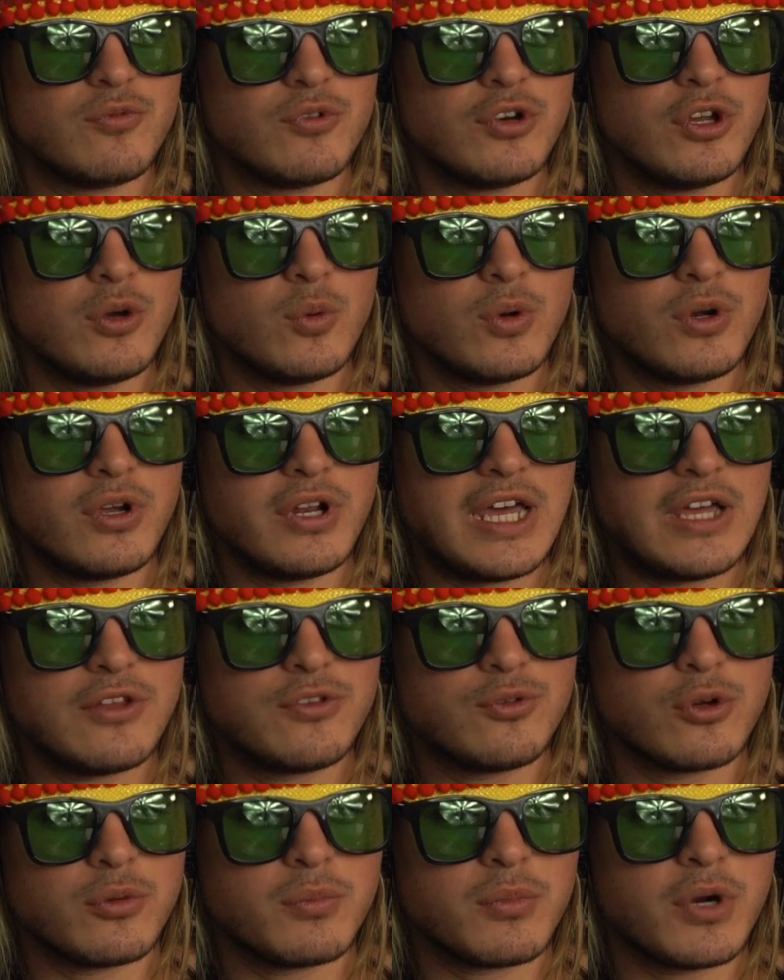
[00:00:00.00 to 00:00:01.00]
real world
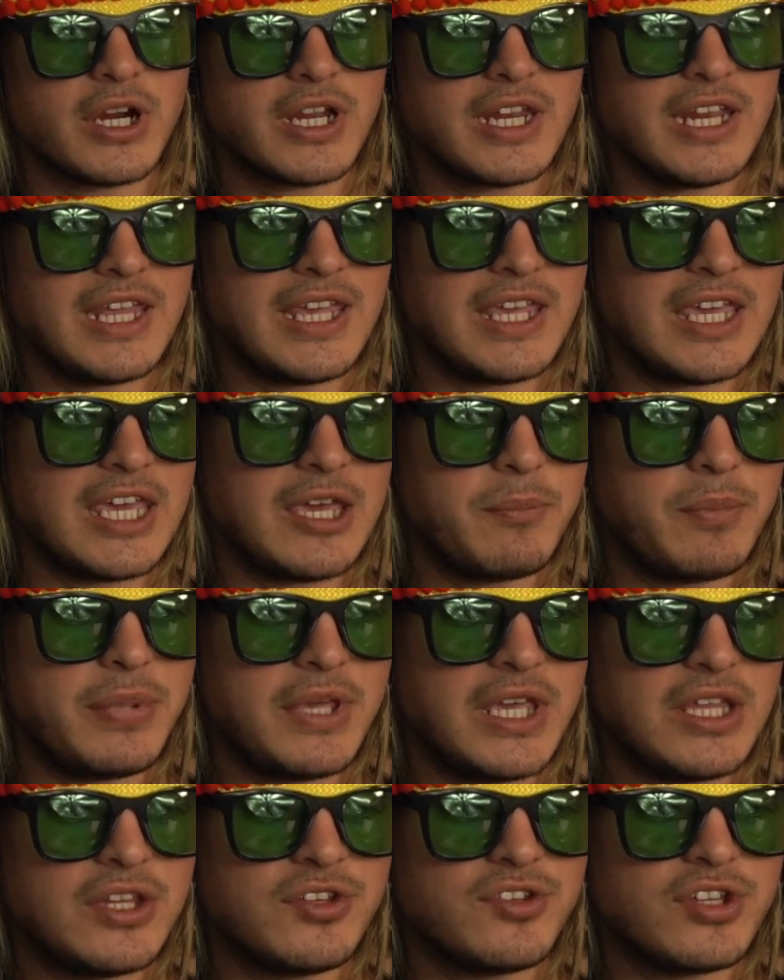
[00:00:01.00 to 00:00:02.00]
outdoor marketing
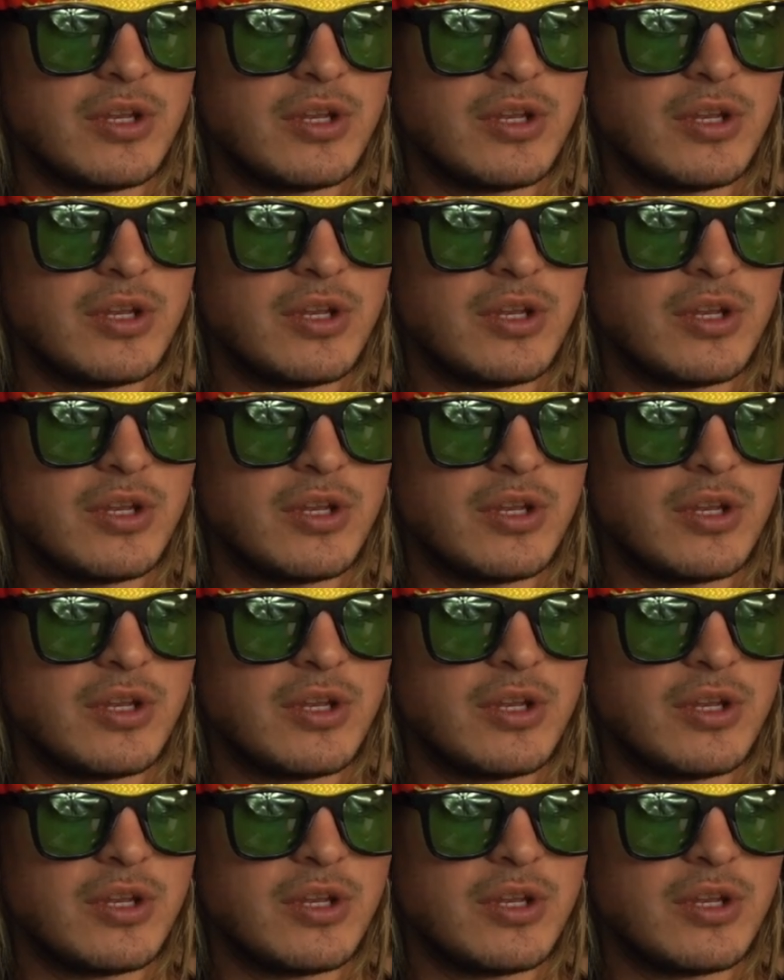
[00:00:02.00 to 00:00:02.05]
campaigns,